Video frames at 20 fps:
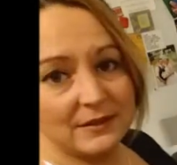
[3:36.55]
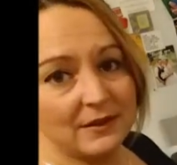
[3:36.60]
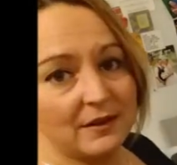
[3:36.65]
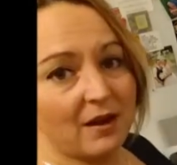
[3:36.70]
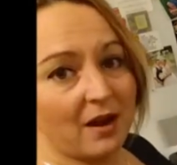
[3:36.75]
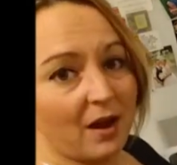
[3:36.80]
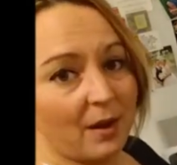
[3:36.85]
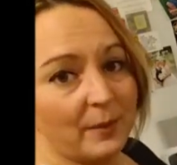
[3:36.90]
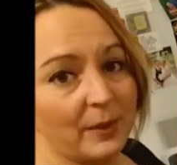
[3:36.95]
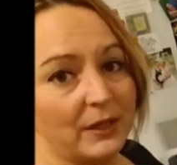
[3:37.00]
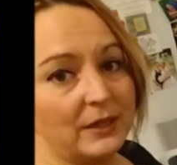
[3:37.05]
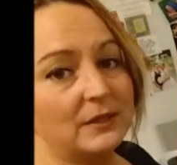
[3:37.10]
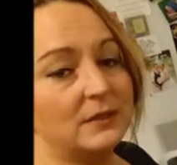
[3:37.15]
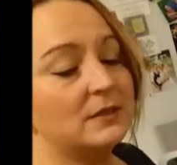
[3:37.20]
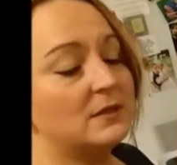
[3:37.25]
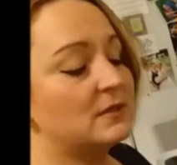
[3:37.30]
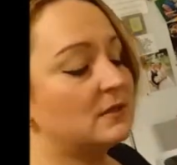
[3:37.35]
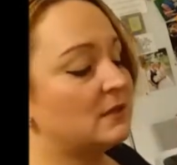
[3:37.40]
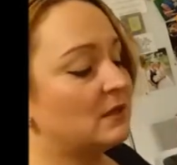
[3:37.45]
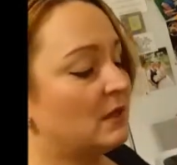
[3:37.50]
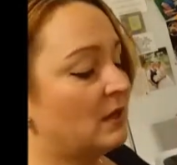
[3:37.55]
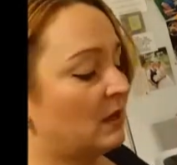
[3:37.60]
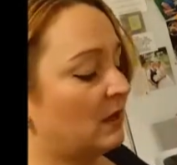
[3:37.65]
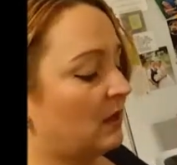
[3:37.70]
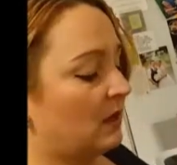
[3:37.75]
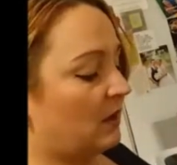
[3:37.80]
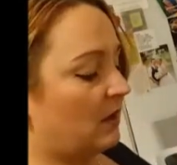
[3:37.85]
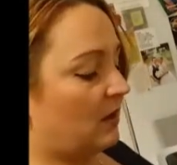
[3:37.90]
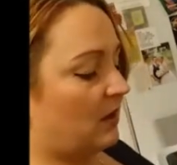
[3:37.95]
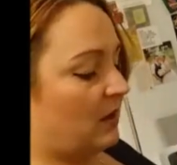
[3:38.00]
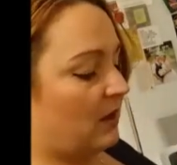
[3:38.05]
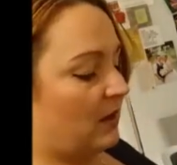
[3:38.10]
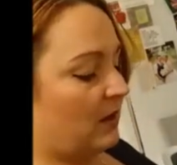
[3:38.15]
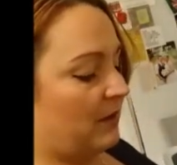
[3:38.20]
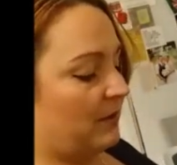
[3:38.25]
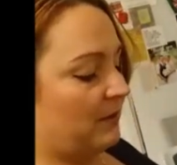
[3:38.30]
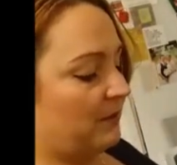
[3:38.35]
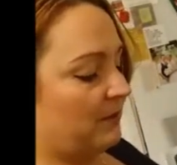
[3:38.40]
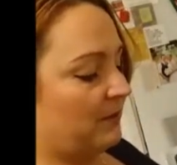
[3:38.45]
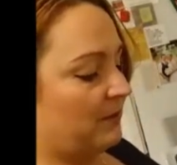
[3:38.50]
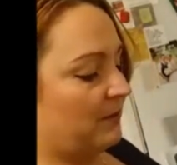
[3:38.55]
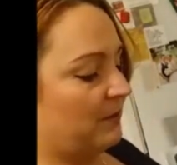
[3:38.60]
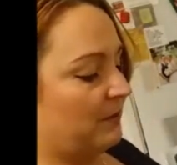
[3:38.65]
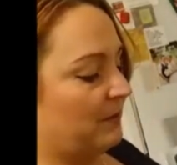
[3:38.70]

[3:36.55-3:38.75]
in the comments. But